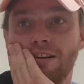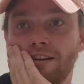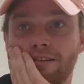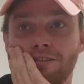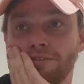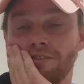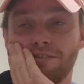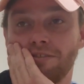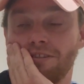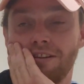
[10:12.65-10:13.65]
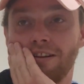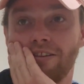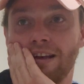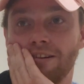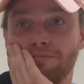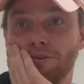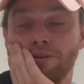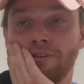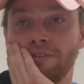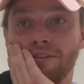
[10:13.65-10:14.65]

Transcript: And I just, at that point,